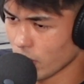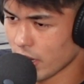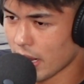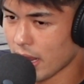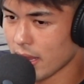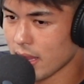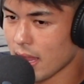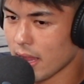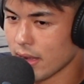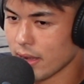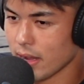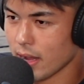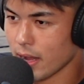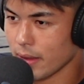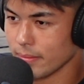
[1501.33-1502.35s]
one day
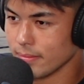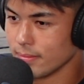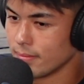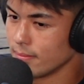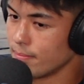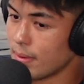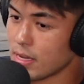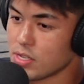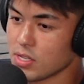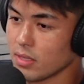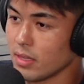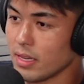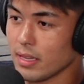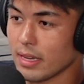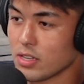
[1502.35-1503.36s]
and
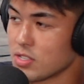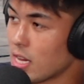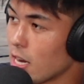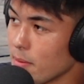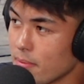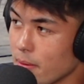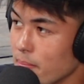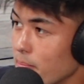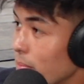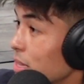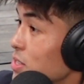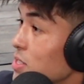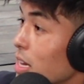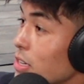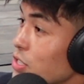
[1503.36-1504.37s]
basically like set up a
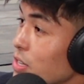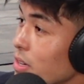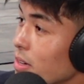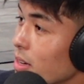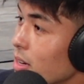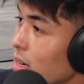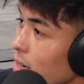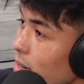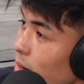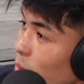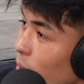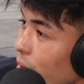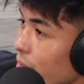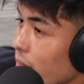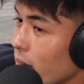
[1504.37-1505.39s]
mitt session
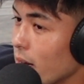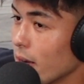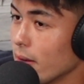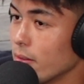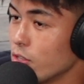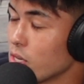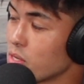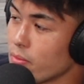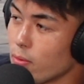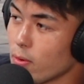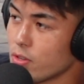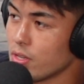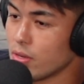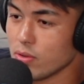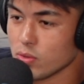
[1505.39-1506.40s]
with
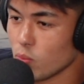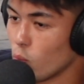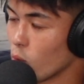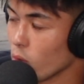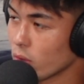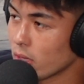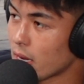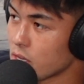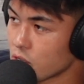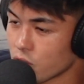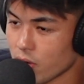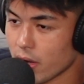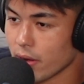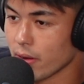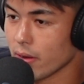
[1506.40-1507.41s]
Justin Fortune, who's
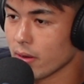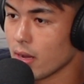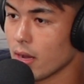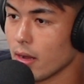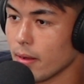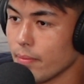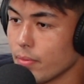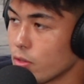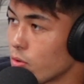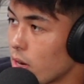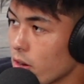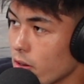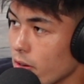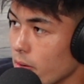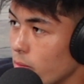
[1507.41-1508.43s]
world-class trainer,
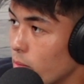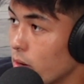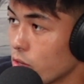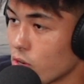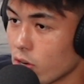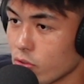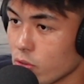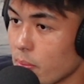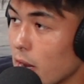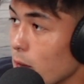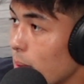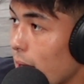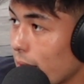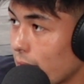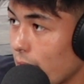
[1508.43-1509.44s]
one of the trainers of
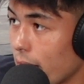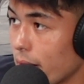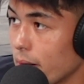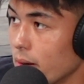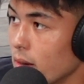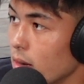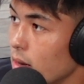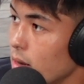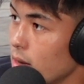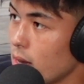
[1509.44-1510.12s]
Manny Pacquiao,